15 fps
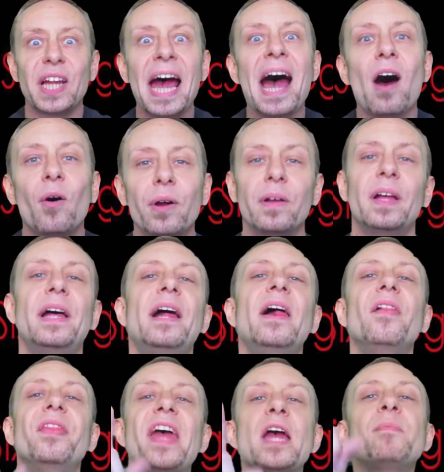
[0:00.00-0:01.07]
out.
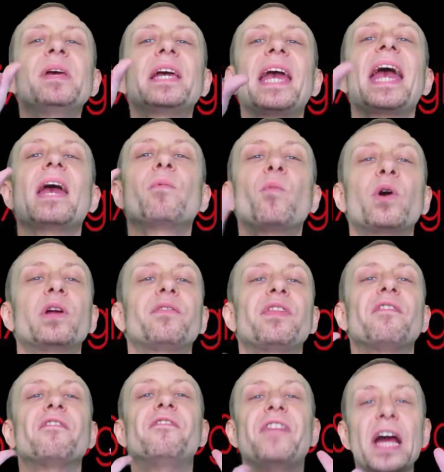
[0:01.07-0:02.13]
They became one of
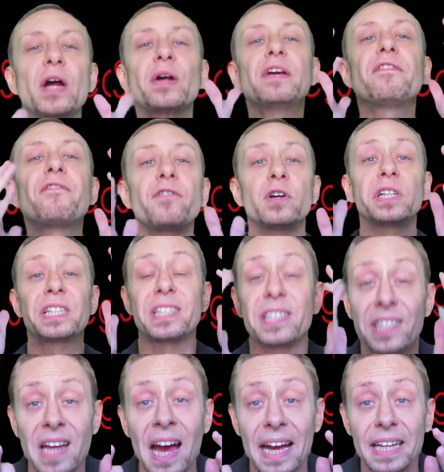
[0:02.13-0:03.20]
the very
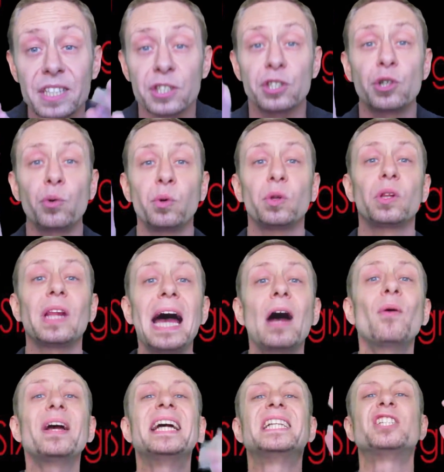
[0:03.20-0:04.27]
first sites to
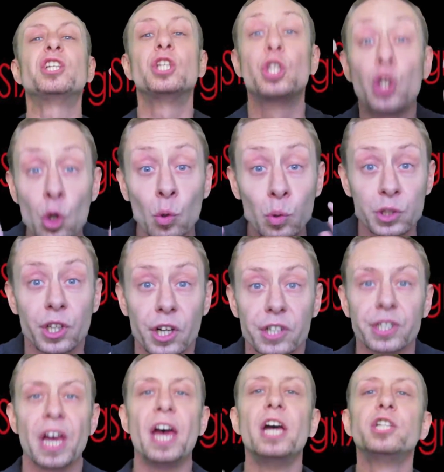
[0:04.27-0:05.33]
allow its
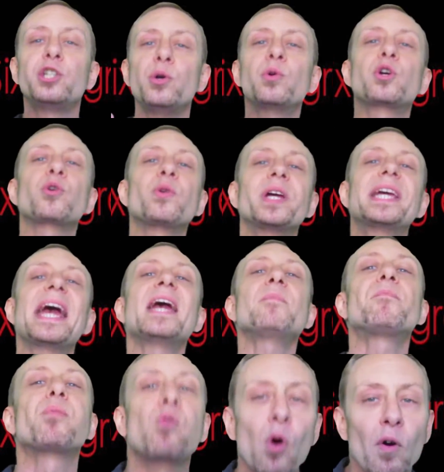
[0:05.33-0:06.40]
users to
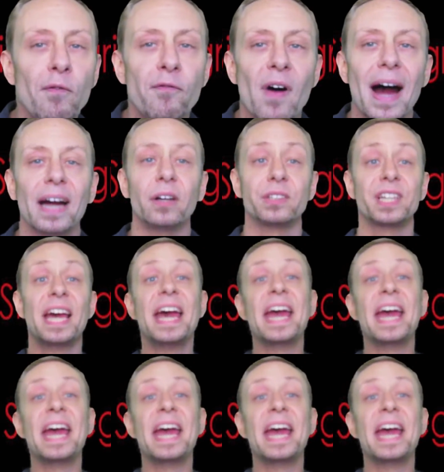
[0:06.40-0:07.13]
create profiles,